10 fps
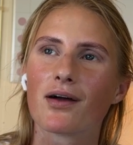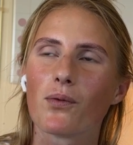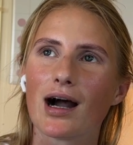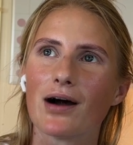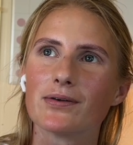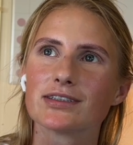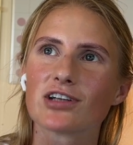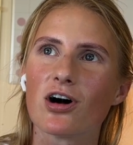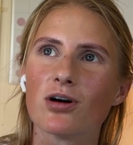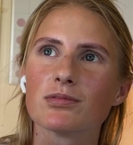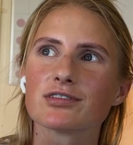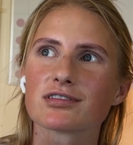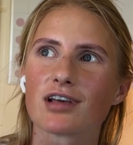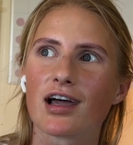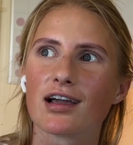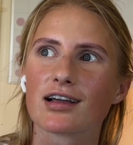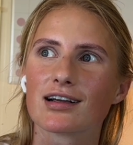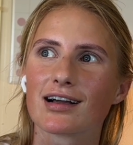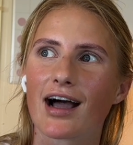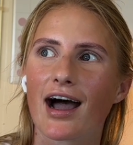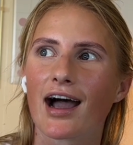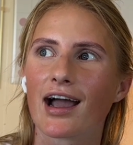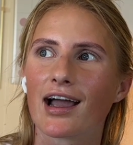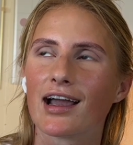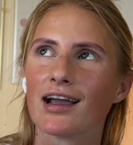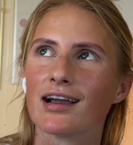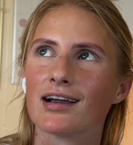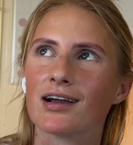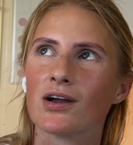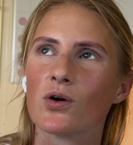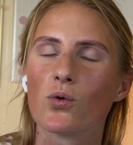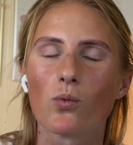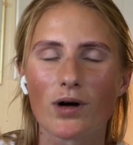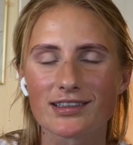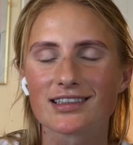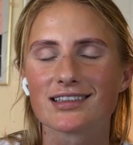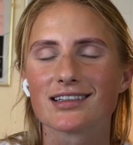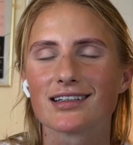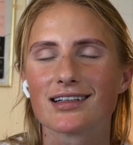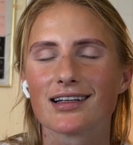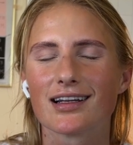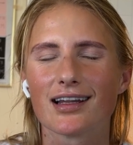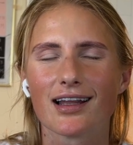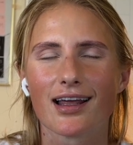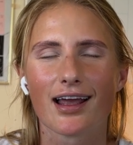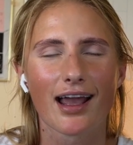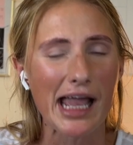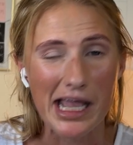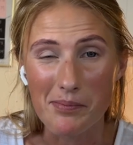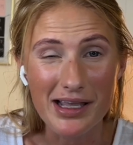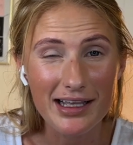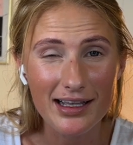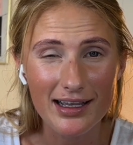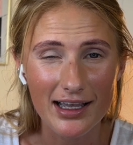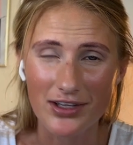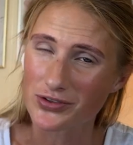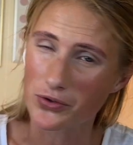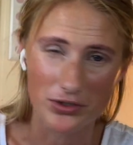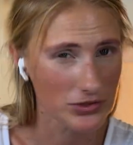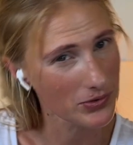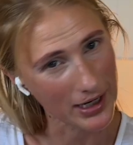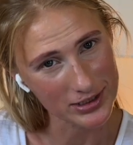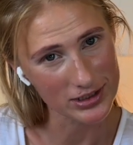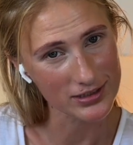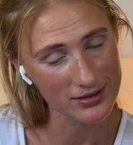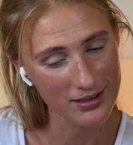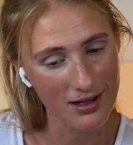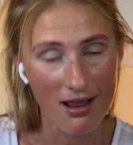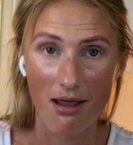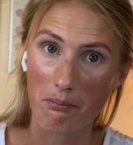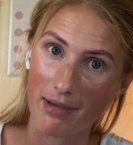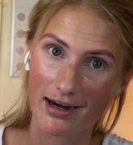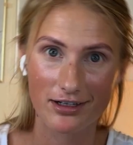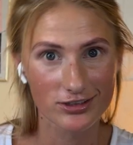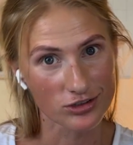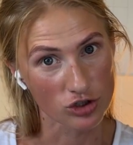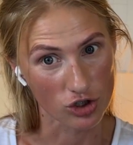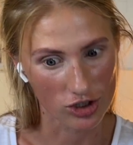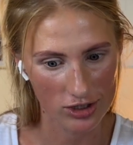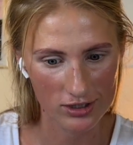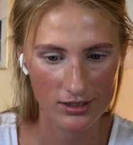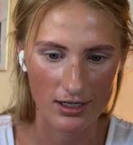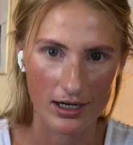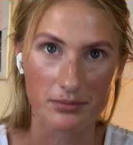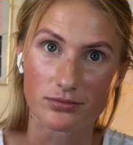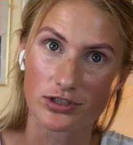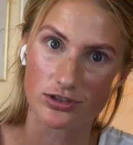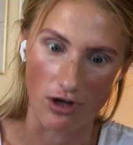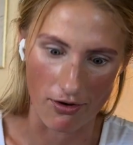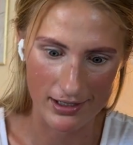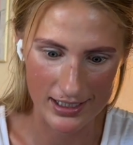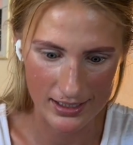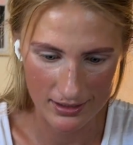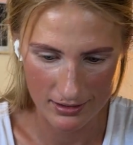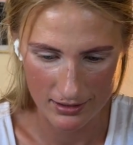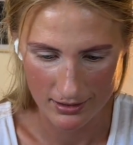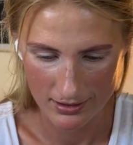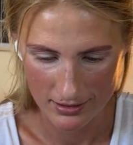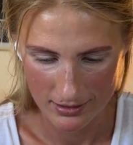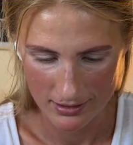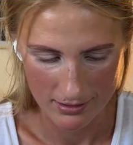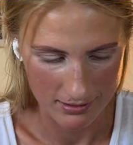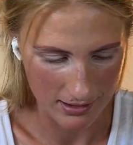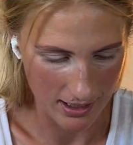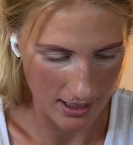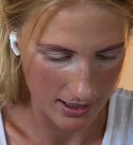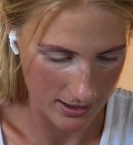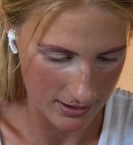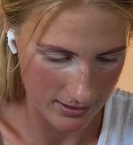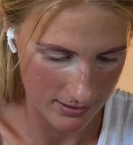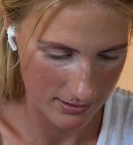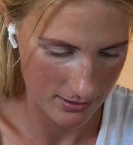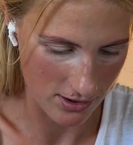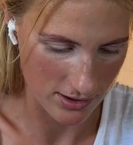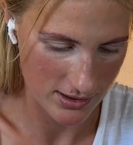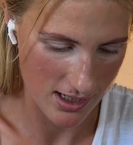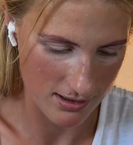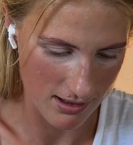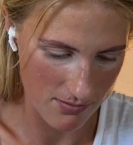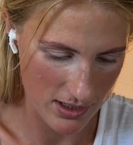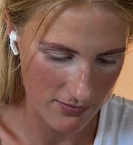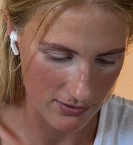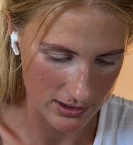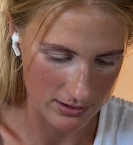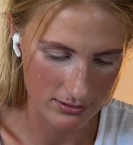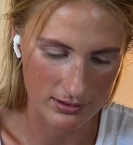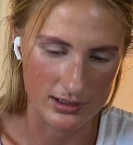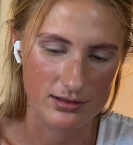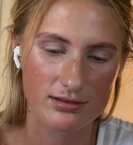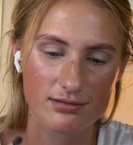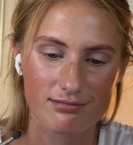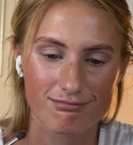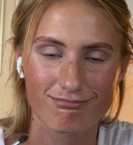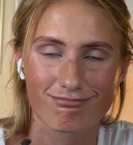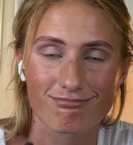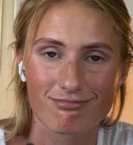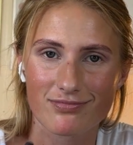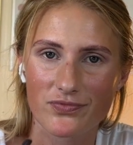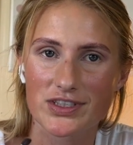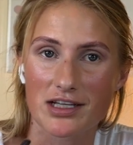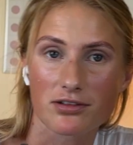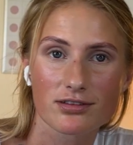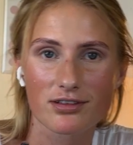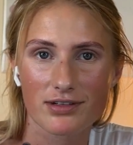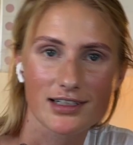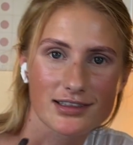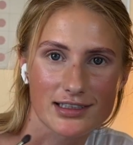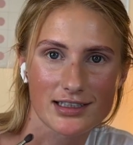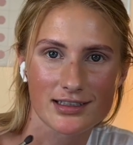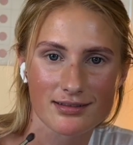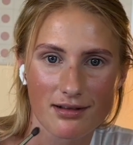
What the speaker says: wow, it's almost like I wasn't aiming in your direction. My good sir, I'm sorry that content not made for you didn't tickle your fancy.